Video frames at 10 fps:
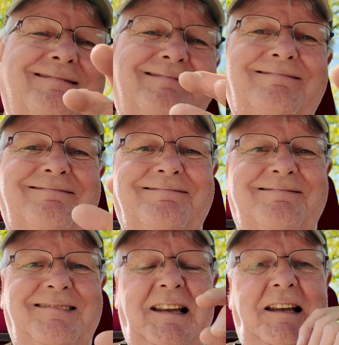
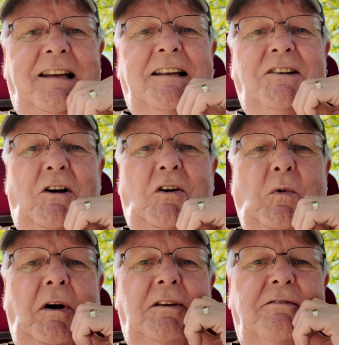not
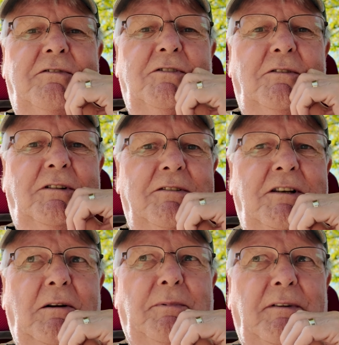quite the result I was
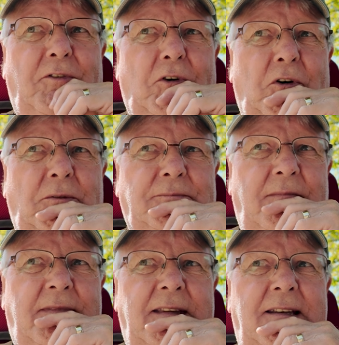hoping for.
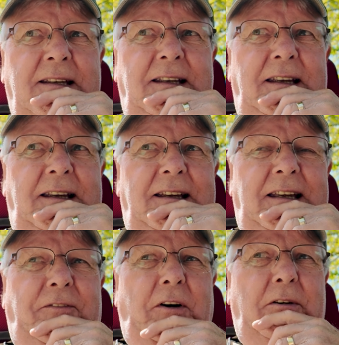
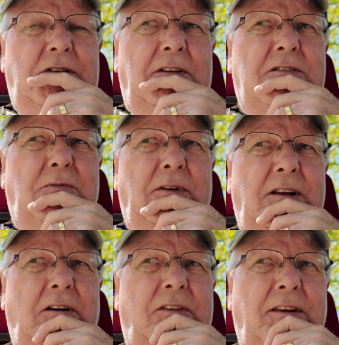If I was honest with
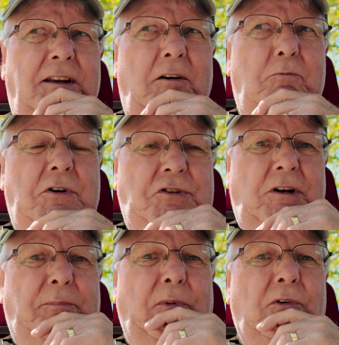you, I think I wish
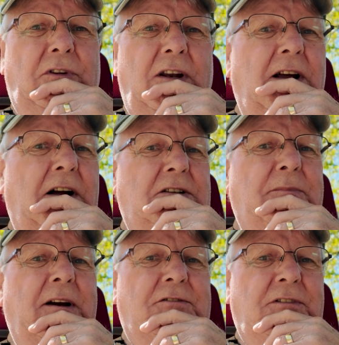I'd bought the larger
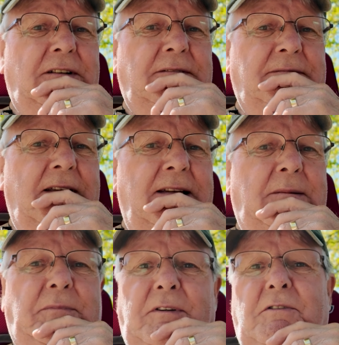battery,
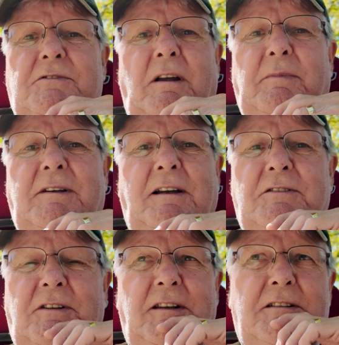because nobody
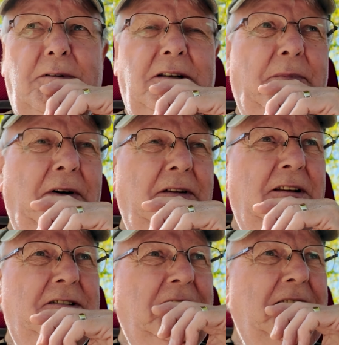tells you this when you're buying
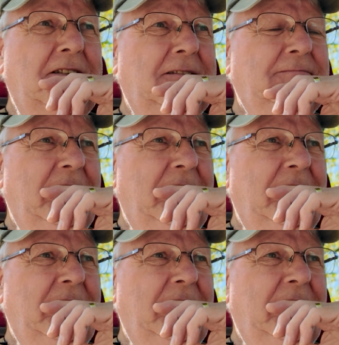these things.